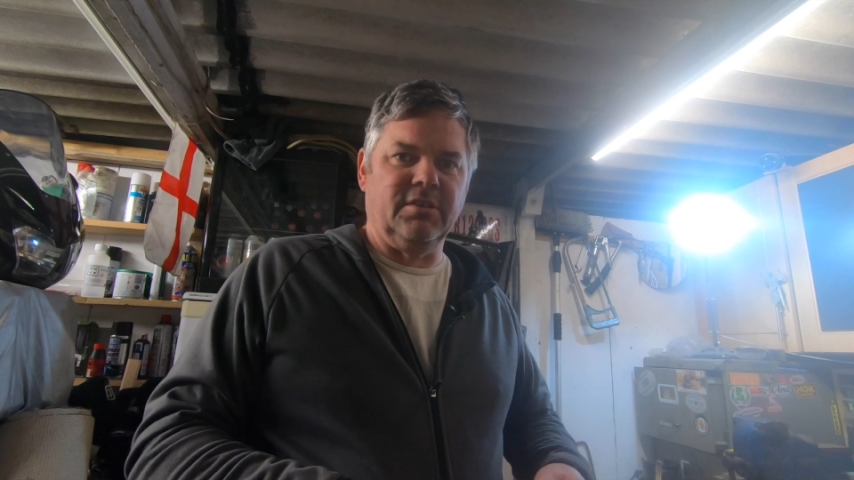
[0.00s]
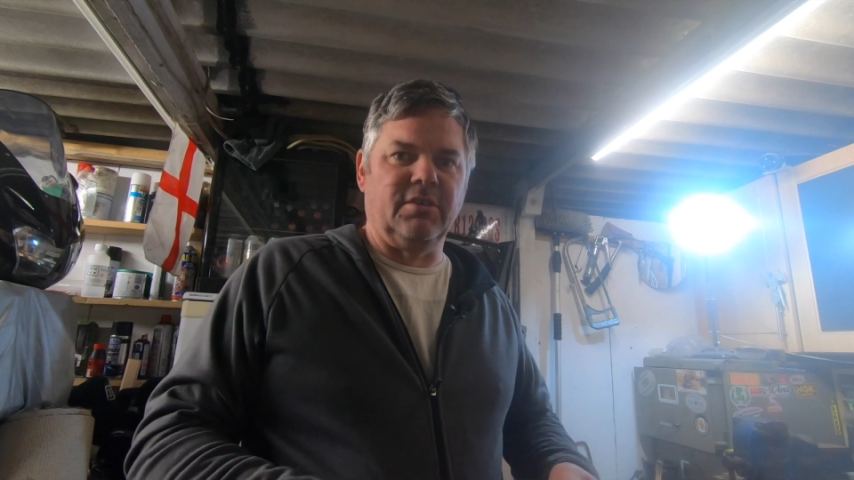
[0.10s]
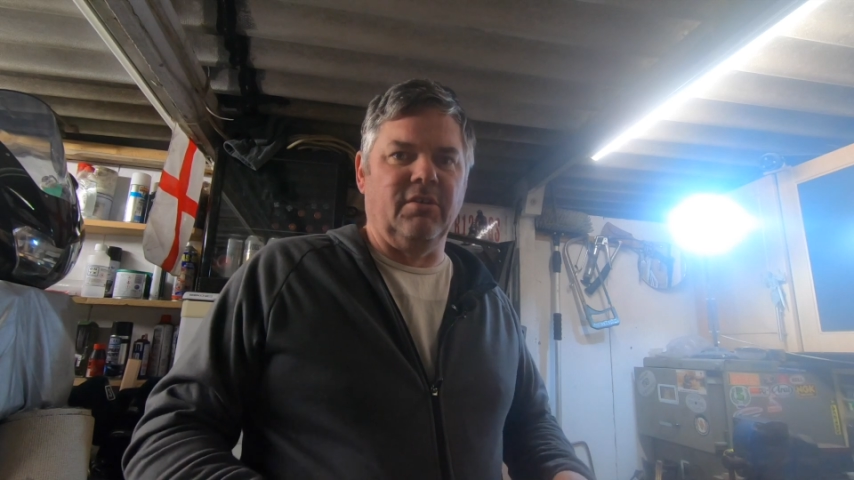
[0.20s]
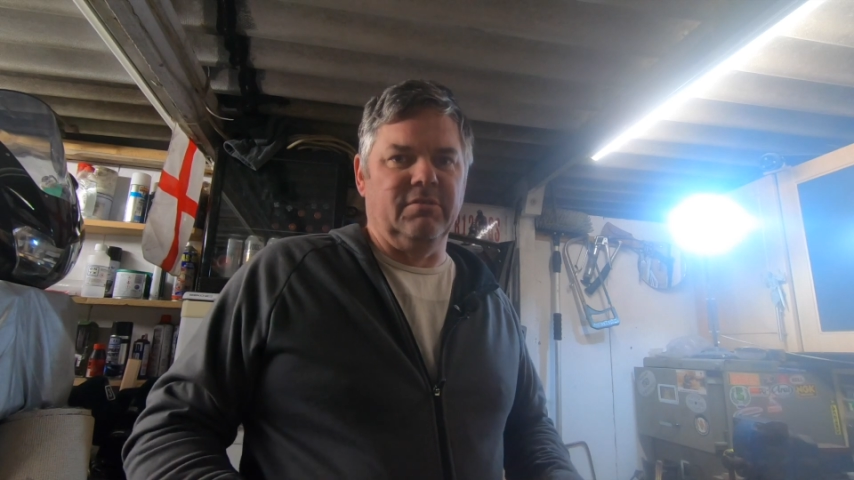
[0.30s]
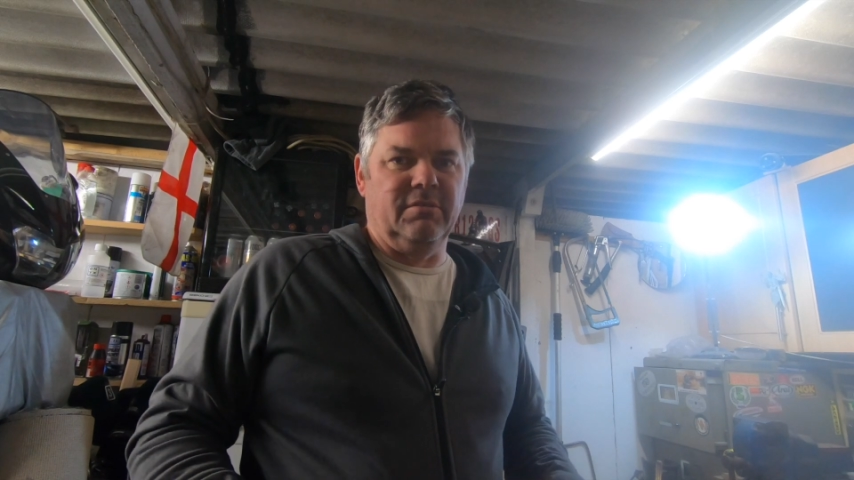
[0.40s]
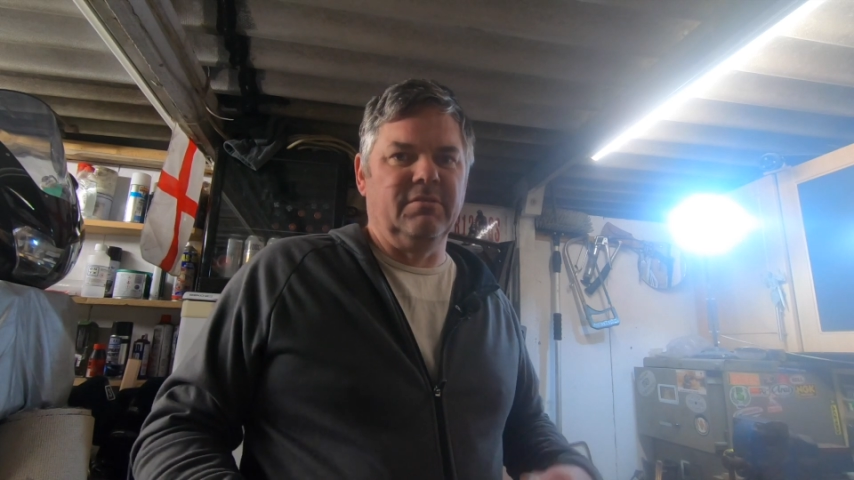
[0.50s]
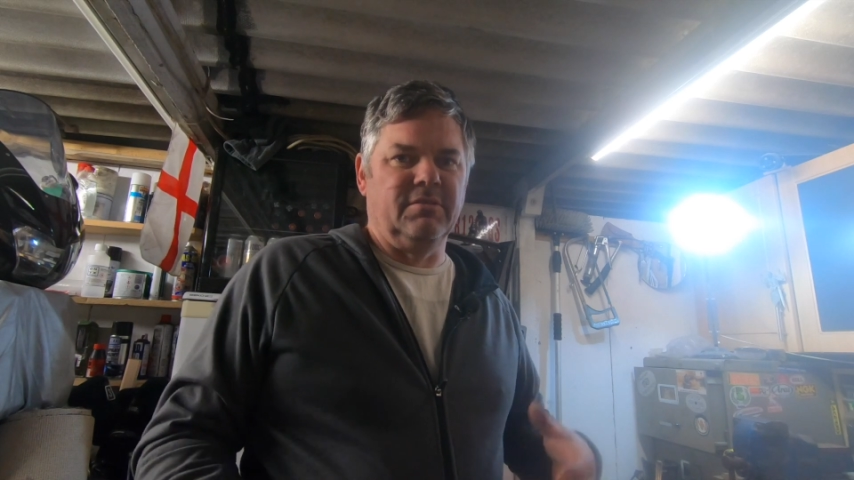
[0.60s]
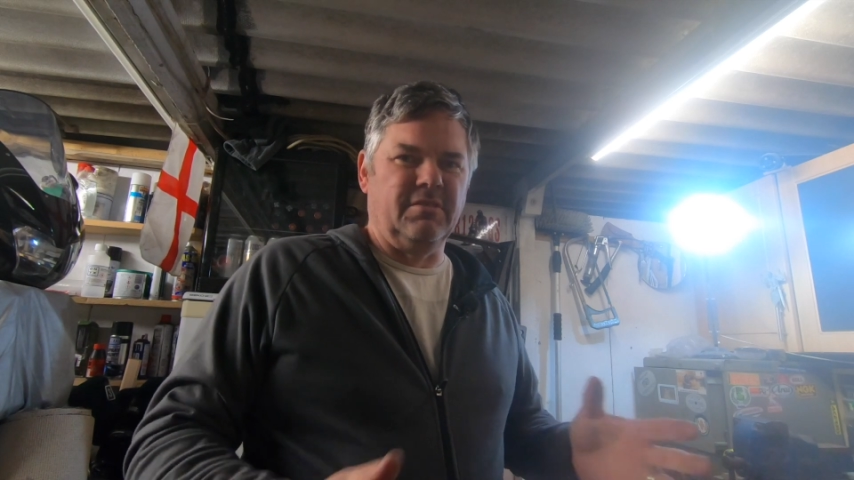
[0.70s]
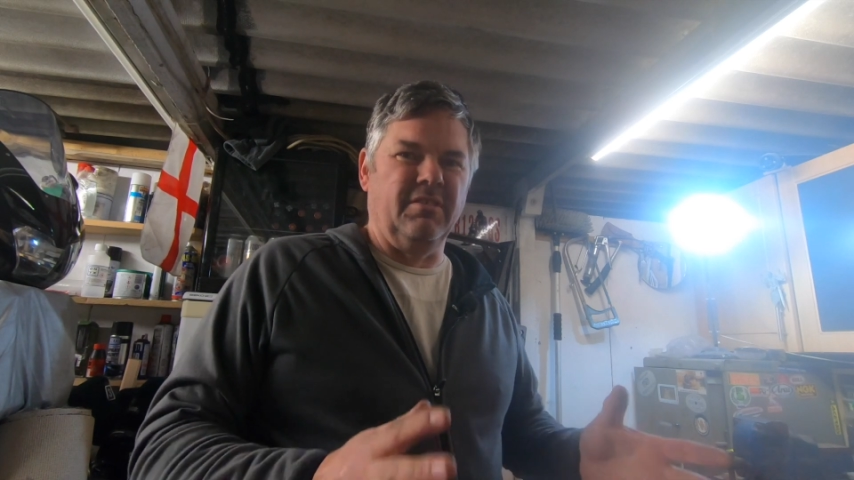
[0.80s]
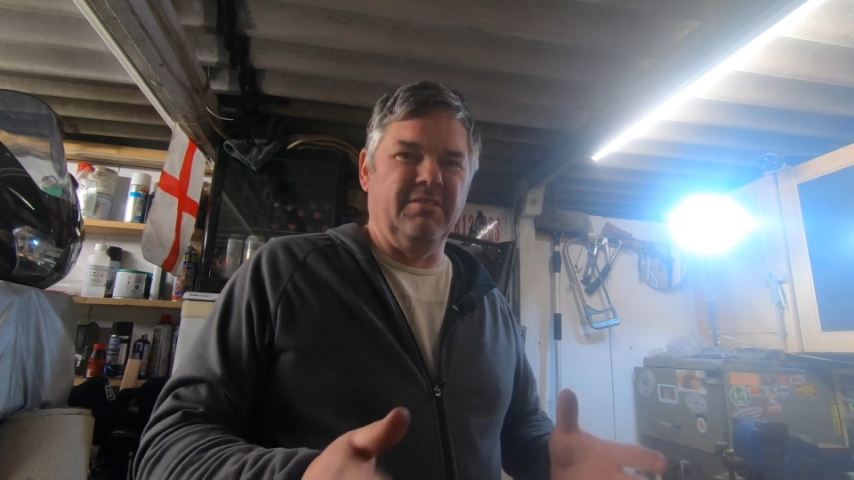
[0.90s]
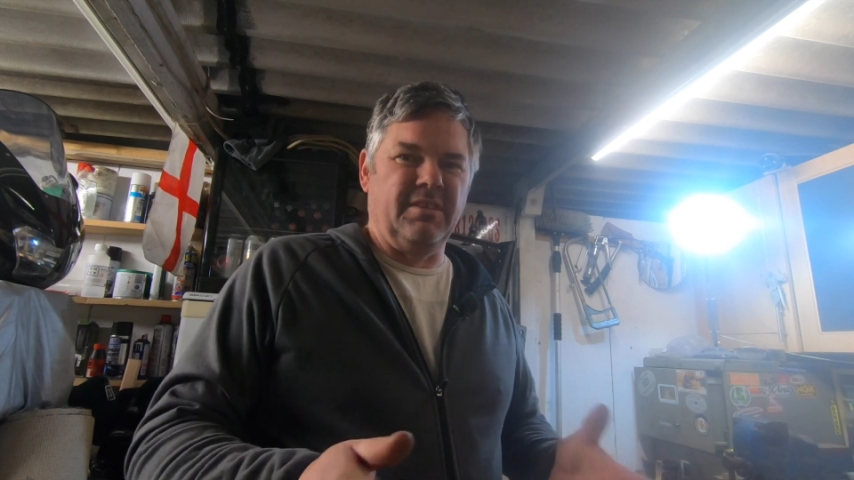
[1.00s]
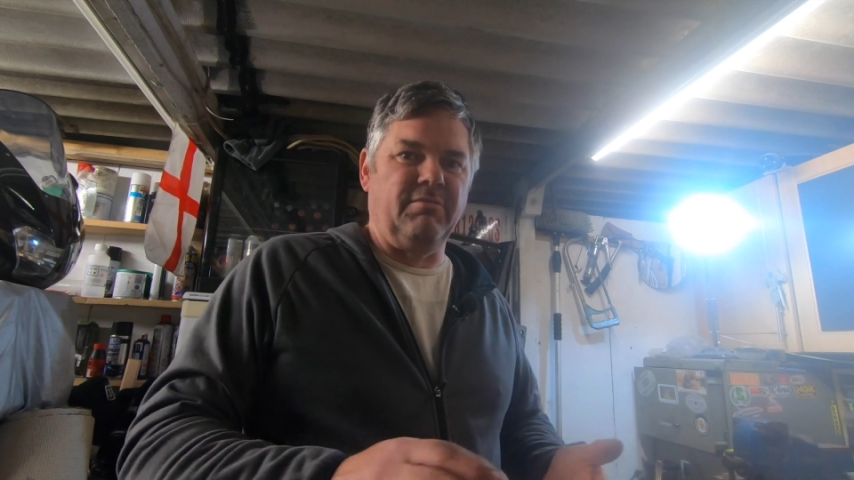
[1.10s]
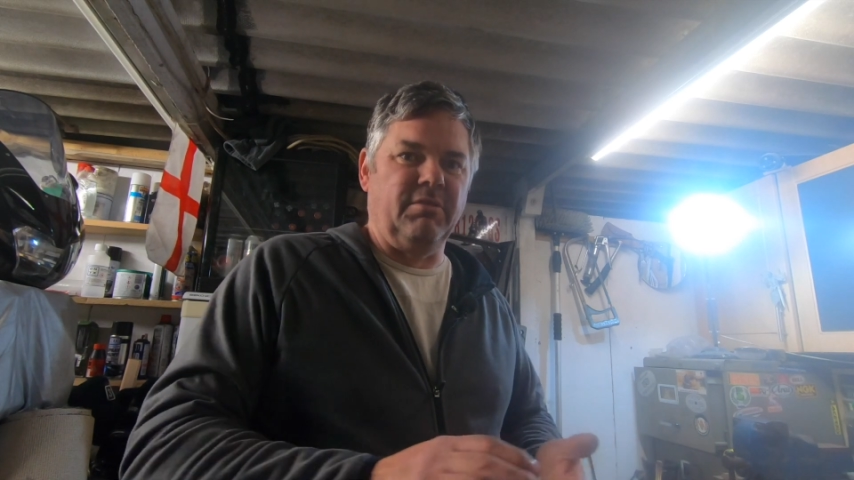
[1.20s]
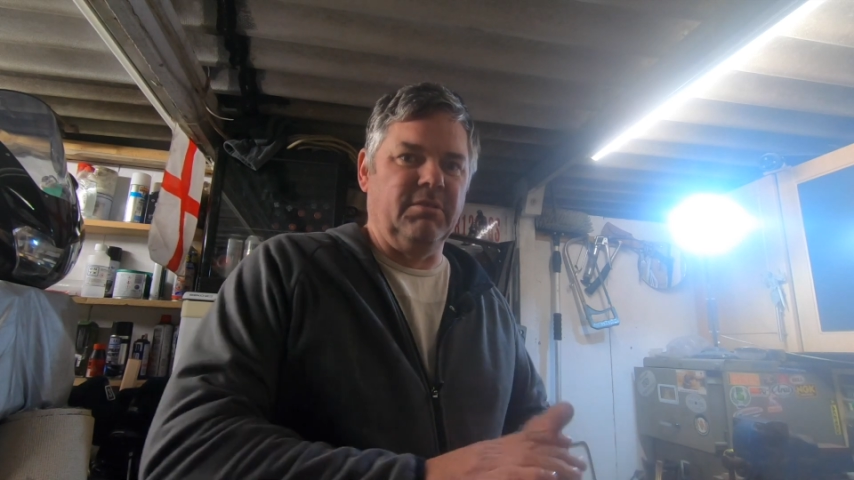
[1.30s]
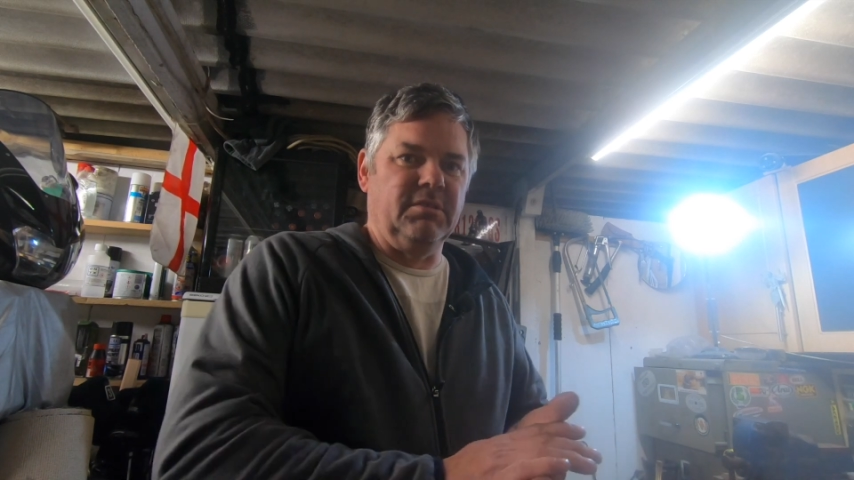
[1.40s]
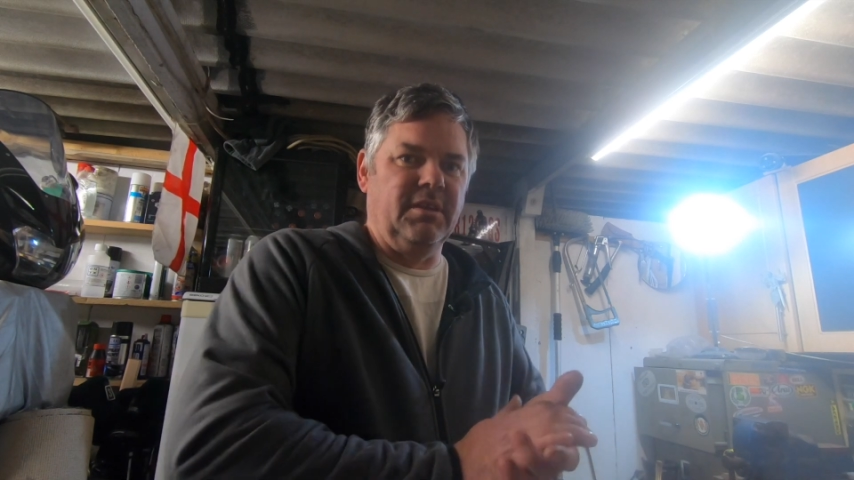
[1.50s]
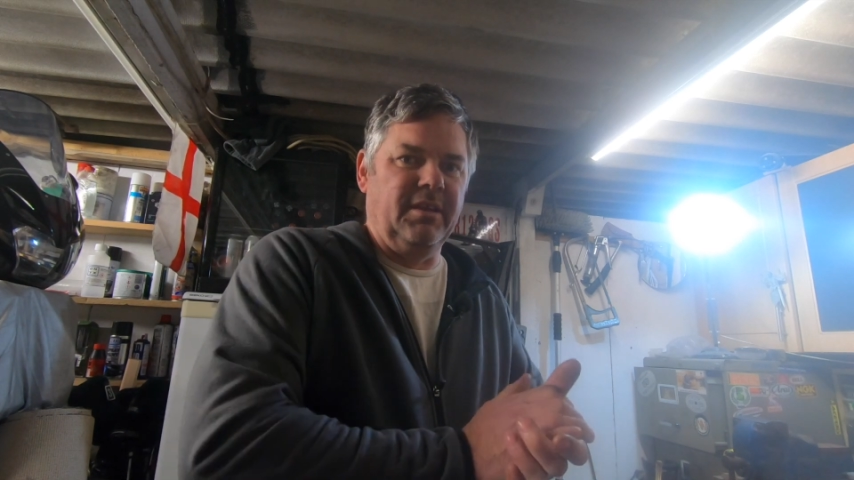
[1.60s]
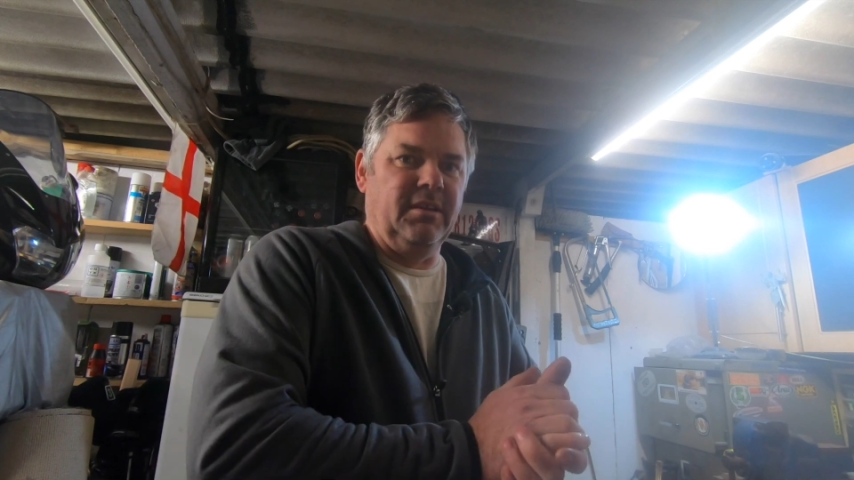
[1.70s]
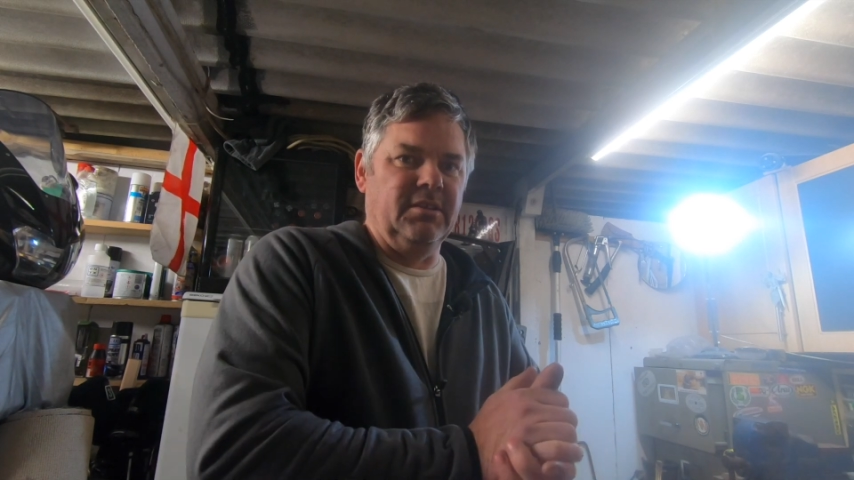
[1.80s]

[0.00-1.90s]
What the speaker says: got so it's down to as little